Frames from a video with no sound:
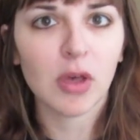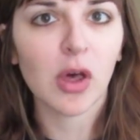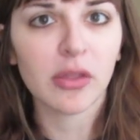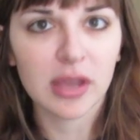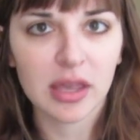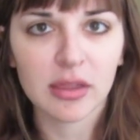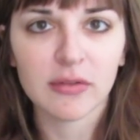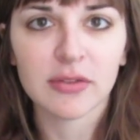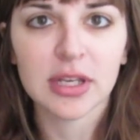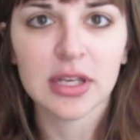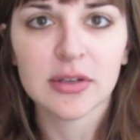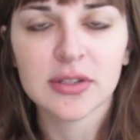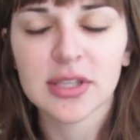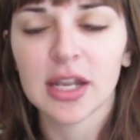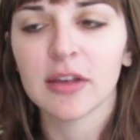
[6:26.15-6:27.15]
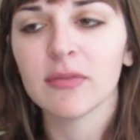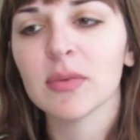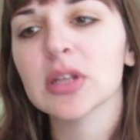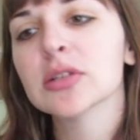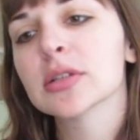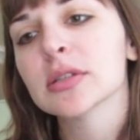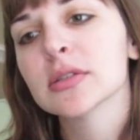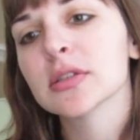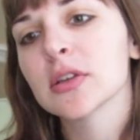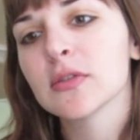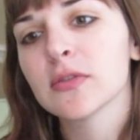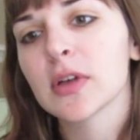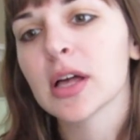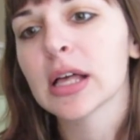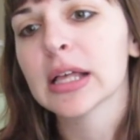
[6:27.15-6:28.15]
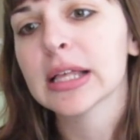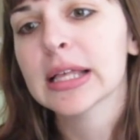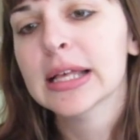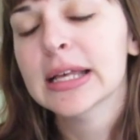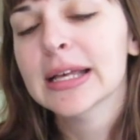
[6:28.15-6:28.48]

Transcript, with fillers: all the other videos that I've mentioned so far.